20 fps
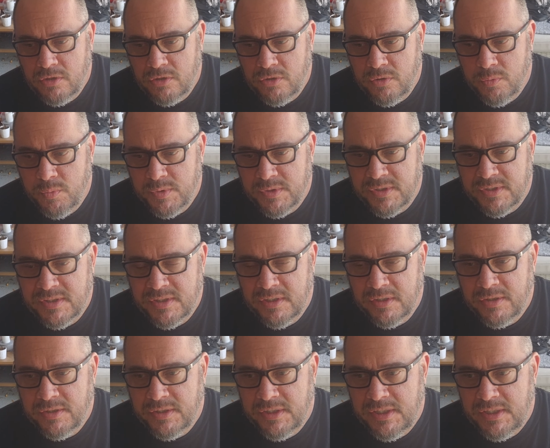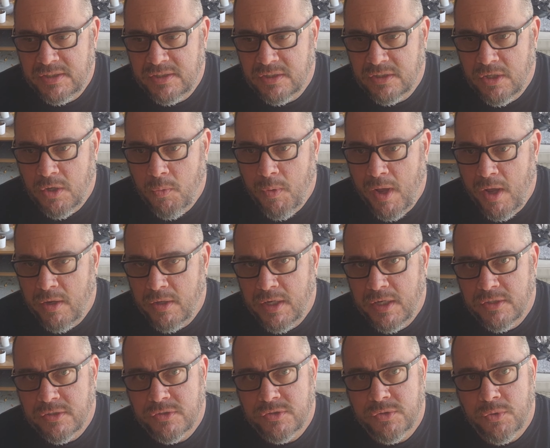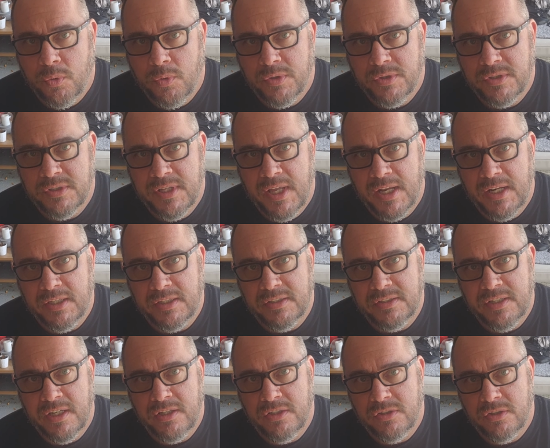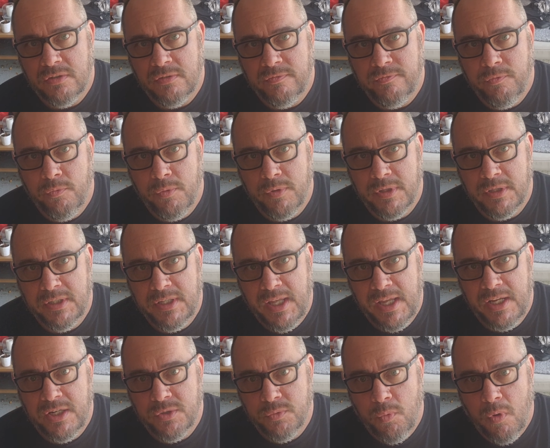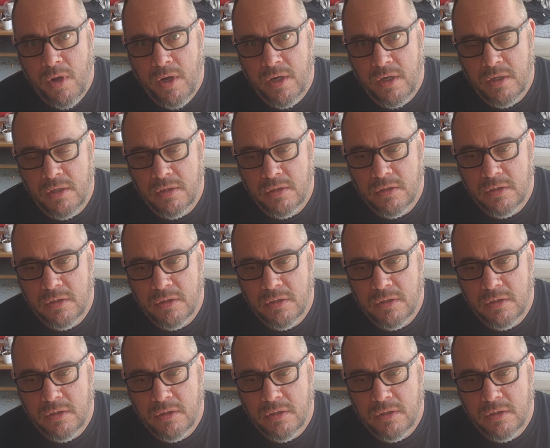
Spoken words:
you would still need to go out and source that extension for the gauge wire.